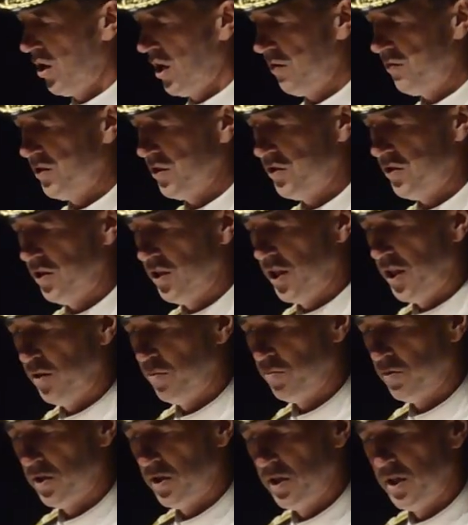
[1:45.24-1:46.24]
you go off to
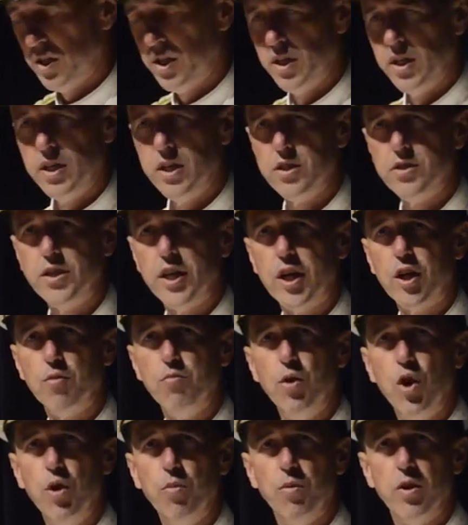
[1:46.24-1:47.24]
sleep,
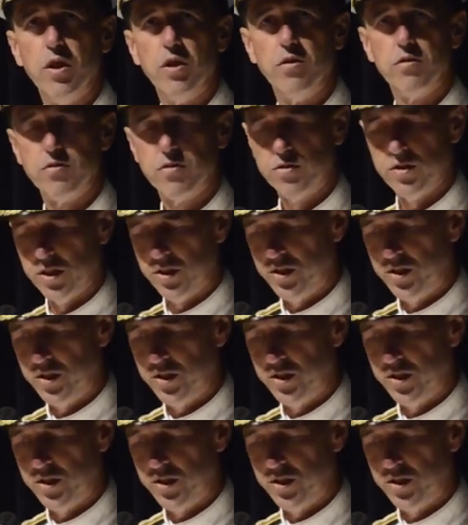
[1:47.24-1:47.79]
take a moment